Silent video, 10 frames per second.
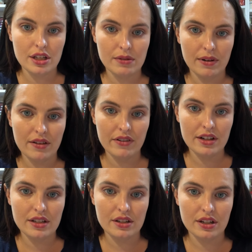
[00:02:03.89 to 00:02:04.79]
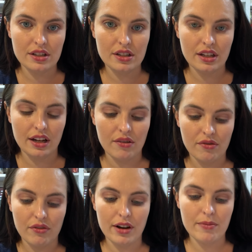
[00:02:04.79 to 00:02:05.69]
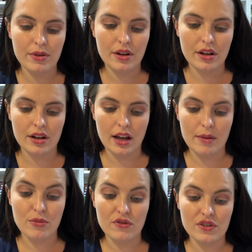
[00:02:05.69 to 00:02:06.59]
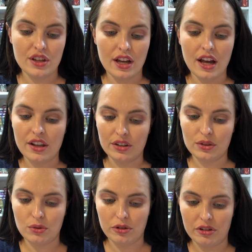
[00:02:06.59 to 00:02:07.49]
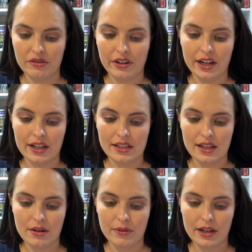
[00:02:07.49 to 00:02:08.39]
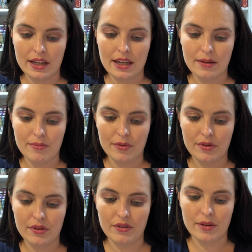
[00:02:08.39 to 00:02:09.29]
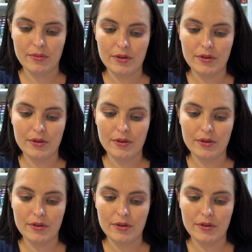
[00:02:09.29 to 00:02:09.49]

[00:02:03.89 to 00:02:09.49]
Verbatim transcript: So whenever it starts to like rip, I move to the other corner, right? Because I don't want to keep the rip.